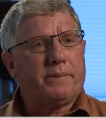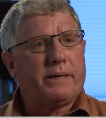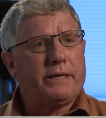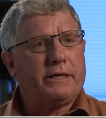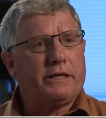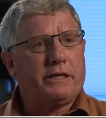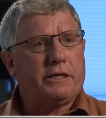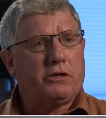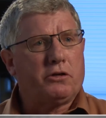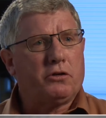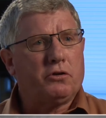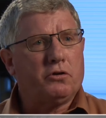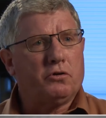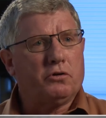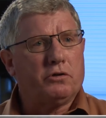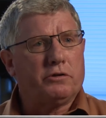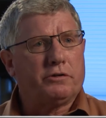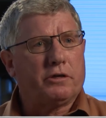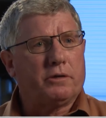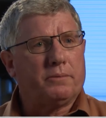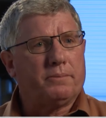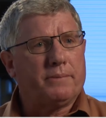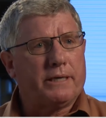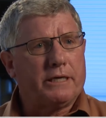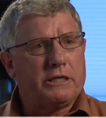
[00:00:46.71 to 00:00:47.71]
eighty-two is
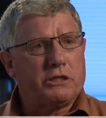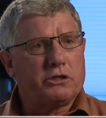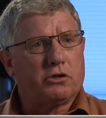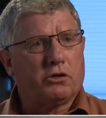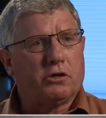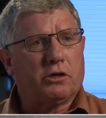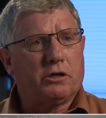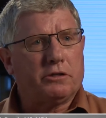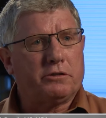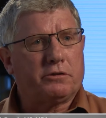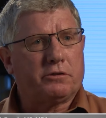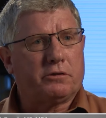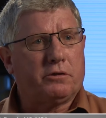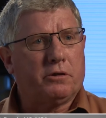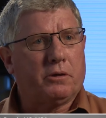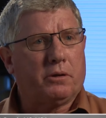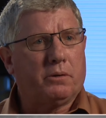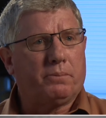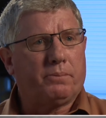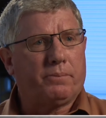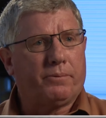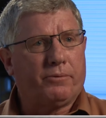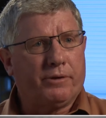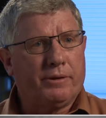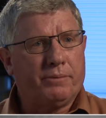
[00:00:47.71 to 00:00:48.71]
our major
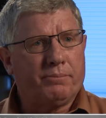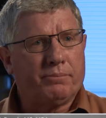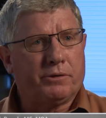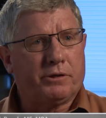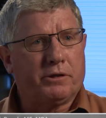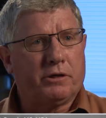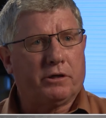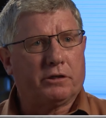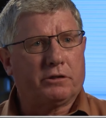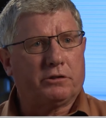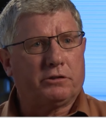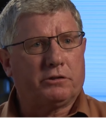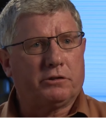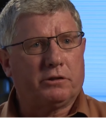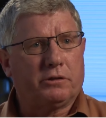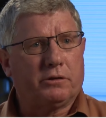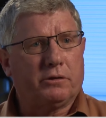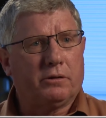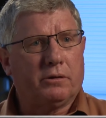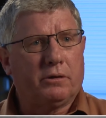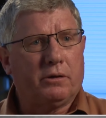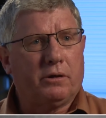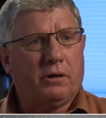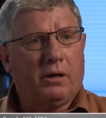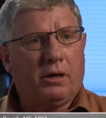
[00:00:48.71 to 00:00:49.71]
isotope in production.
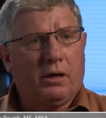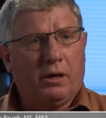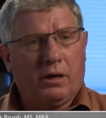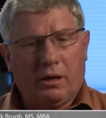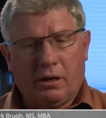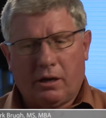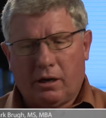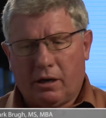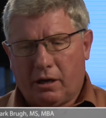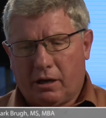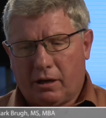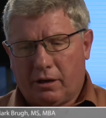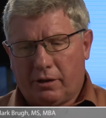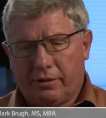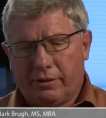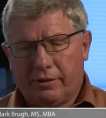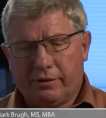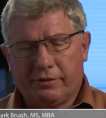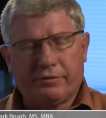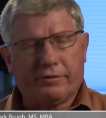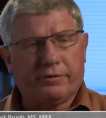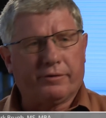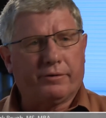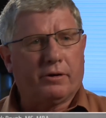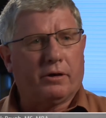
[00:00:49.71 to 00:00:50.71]
Uh,
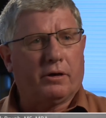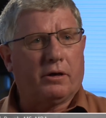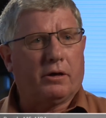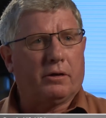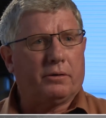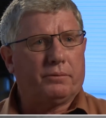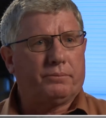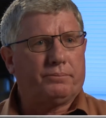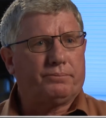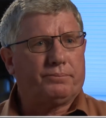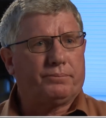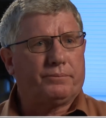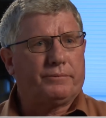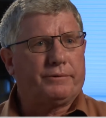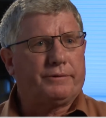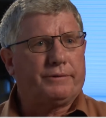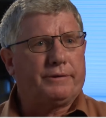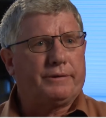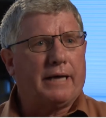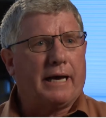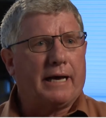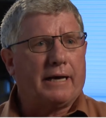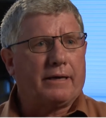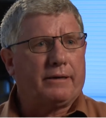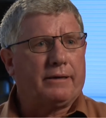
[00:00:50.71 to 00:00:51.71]
this is a
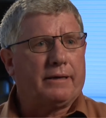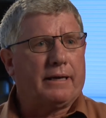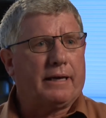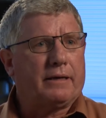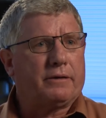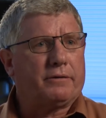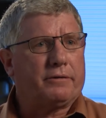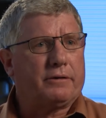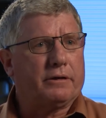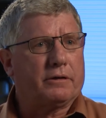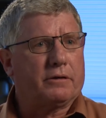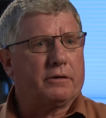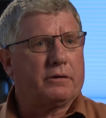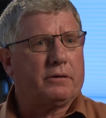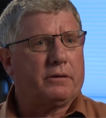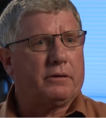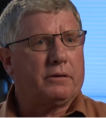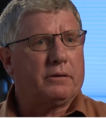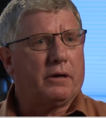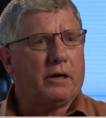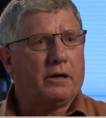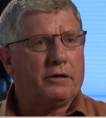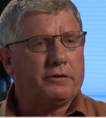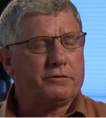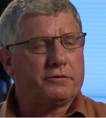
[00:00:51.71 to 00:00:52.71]
diagnostic
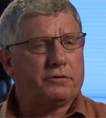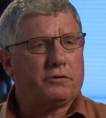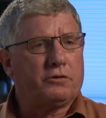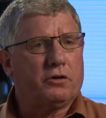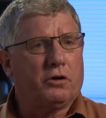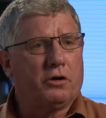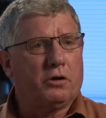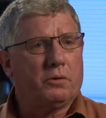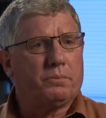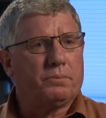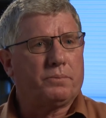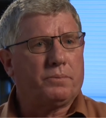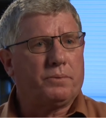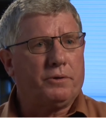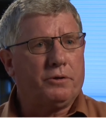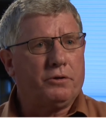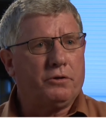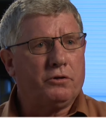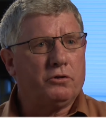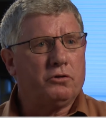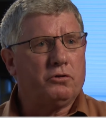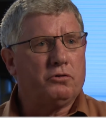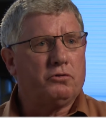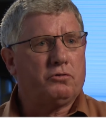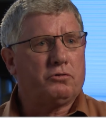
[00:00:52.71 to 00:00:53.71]
isotope
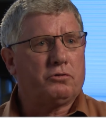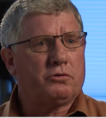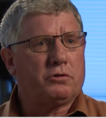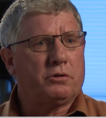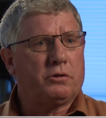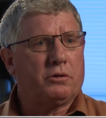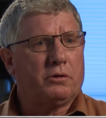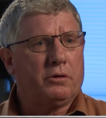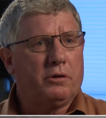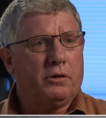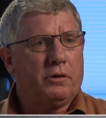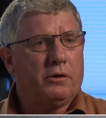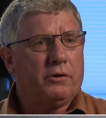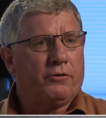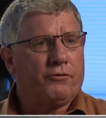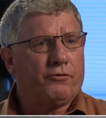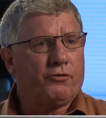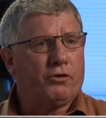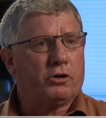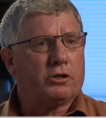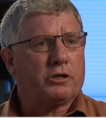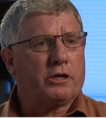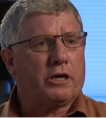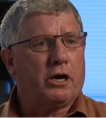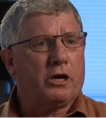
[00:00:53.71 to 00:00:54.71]
used
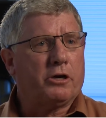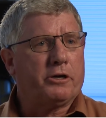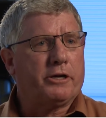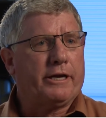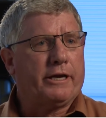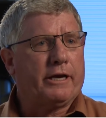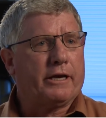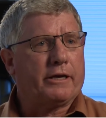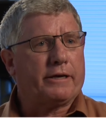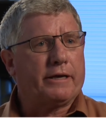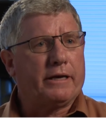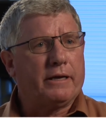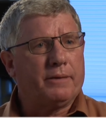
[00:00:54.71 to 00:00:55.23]
for cardiac